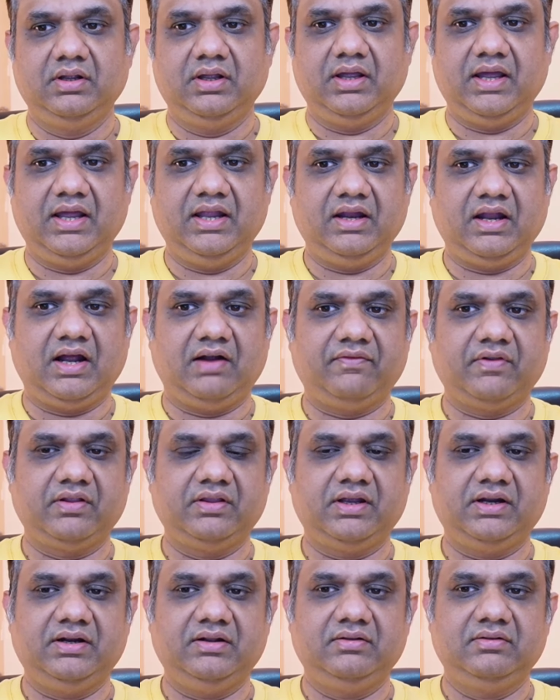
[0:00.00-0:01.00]
and after
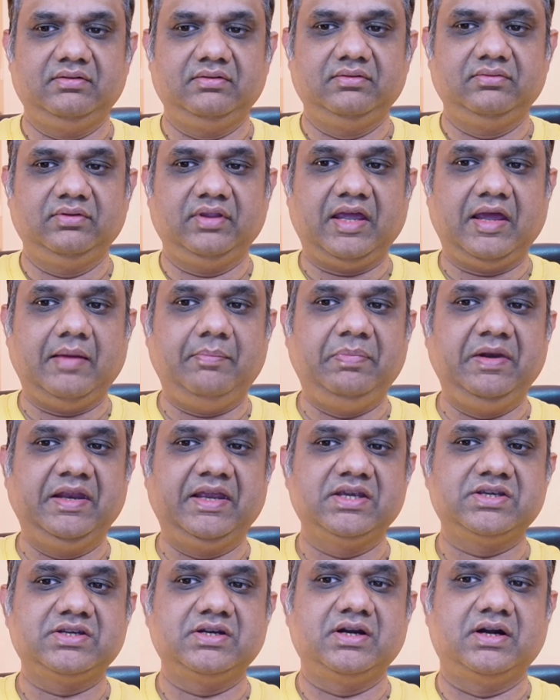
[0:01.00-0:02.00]
that
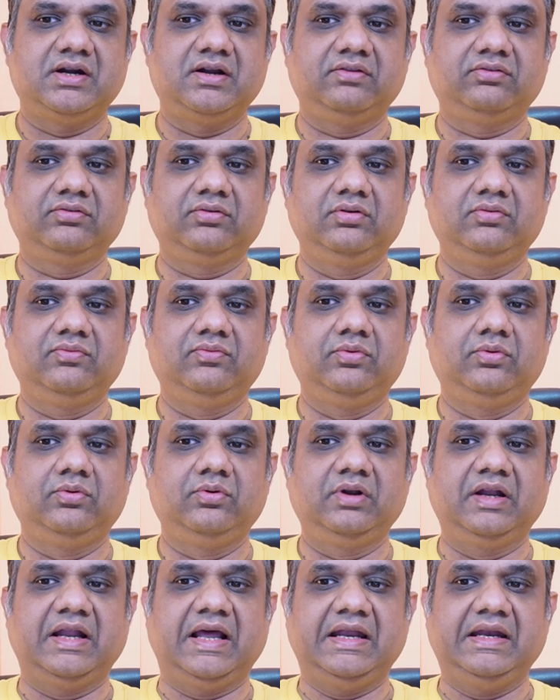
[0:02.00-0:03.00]
application underscore
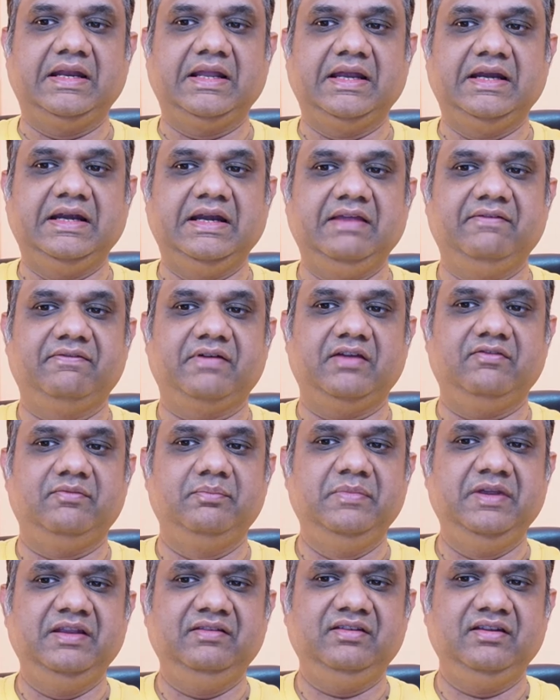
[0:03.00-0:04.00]
499D5
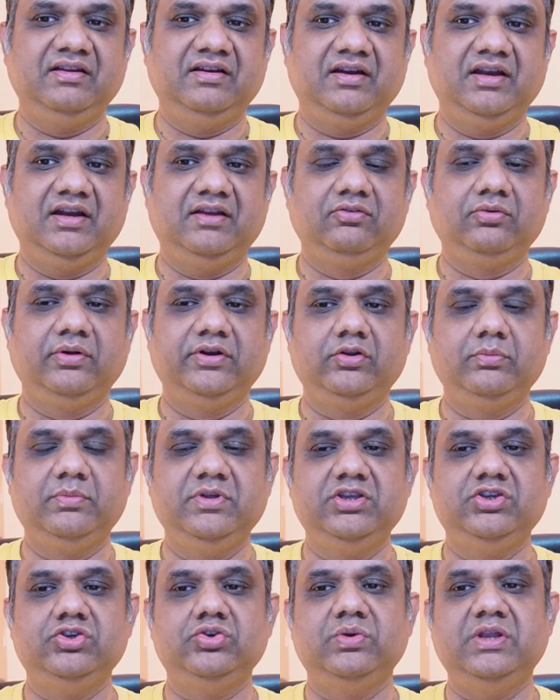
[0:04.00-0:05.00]
means it is going to be
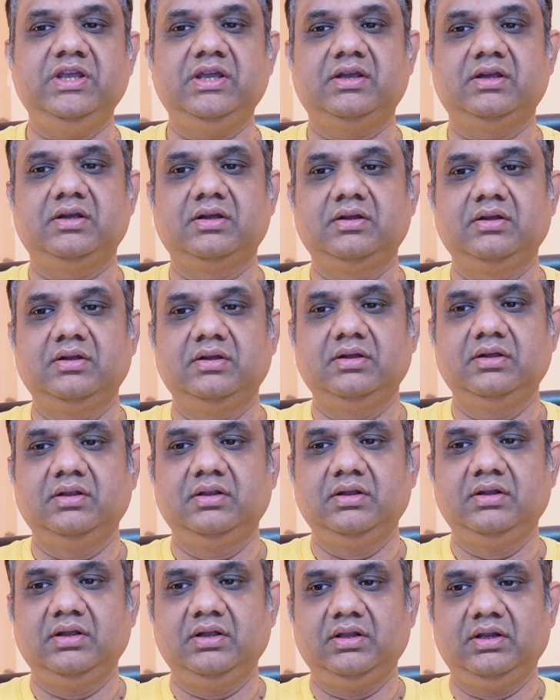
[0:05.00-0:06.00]
unique
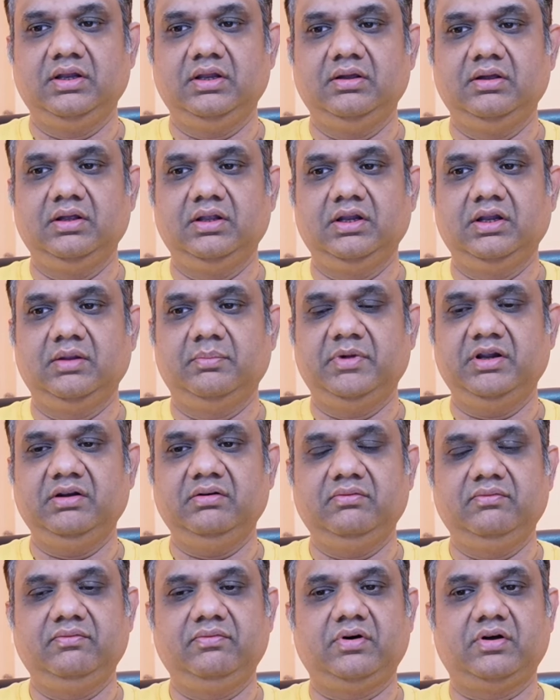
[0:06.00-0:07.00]
number
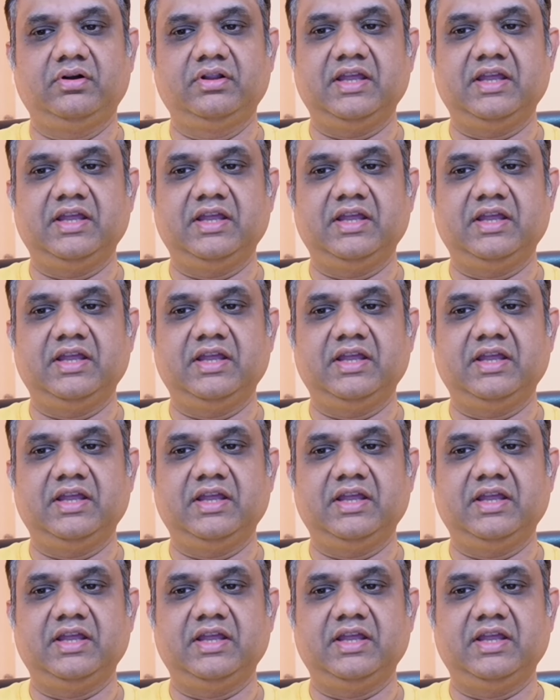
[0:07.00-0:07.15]
for the